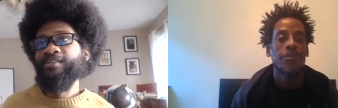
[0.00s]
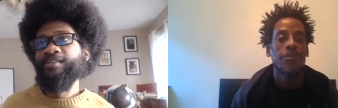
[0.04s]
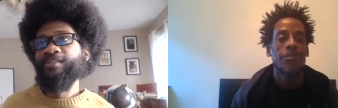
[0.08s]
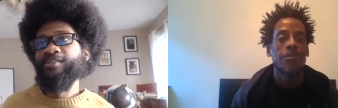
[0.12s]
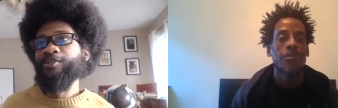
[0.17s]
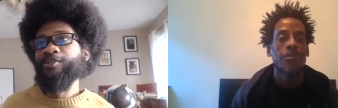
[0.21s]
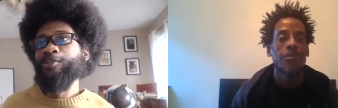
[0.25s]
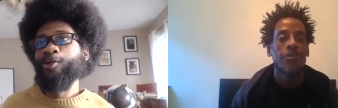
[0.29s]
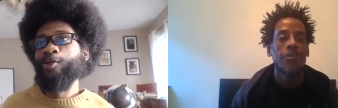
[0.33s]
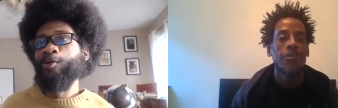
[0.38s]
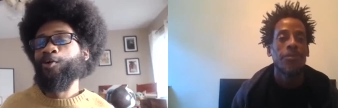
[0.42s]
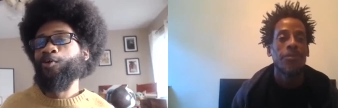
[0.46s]

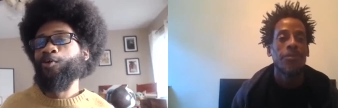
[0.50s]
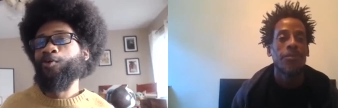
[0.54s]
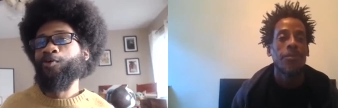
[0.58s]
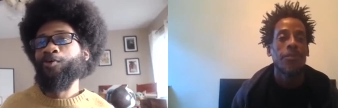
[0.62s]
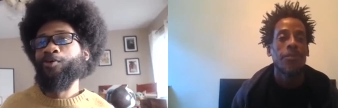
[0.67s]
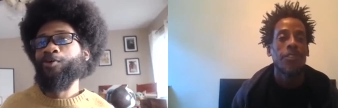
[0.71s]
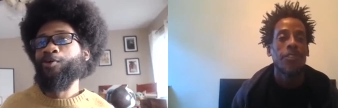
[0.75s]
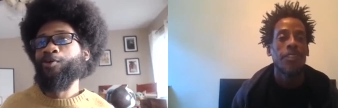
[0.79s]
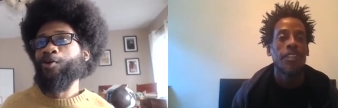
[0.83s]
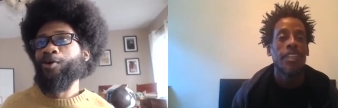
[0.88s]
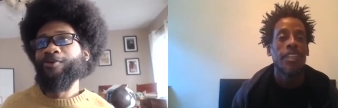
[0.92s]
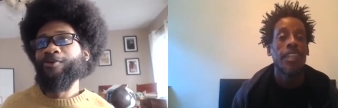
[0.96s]
Speaker 1: you
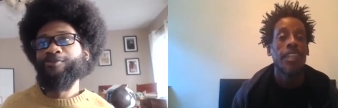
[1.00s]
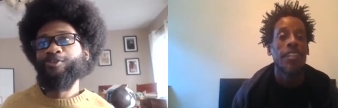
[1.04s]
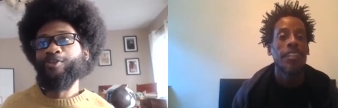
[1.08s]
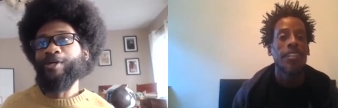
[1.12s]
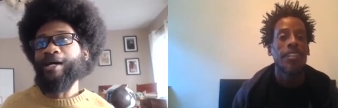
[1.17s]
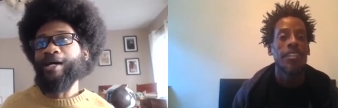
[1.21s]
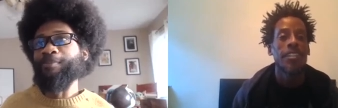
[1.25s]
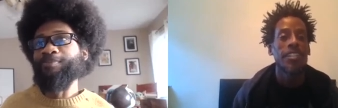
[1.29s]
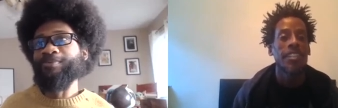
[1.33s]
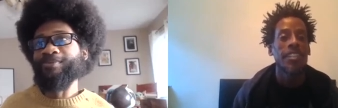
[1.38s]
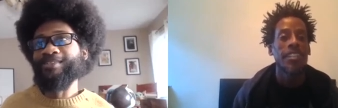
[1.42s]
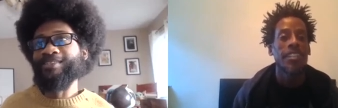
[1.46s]
know cough drop.
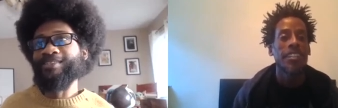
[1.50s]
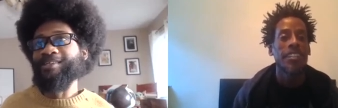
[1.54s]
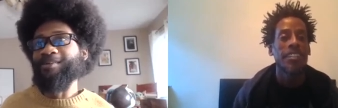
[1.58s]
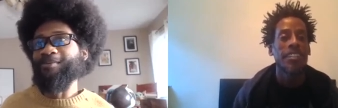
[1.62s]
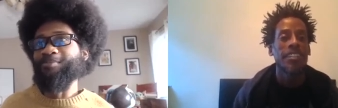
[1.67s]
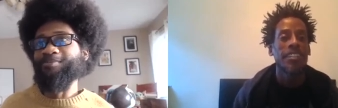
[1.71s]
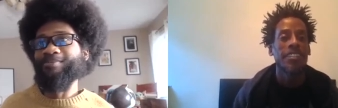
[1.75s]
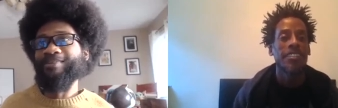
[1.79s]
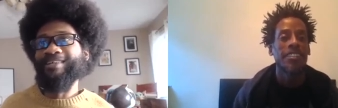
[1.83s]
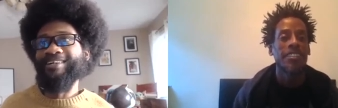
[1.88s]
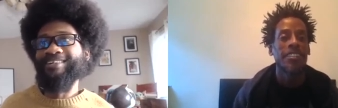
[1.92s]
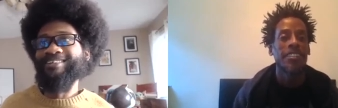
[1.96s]

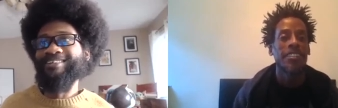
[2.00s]
delicacy like,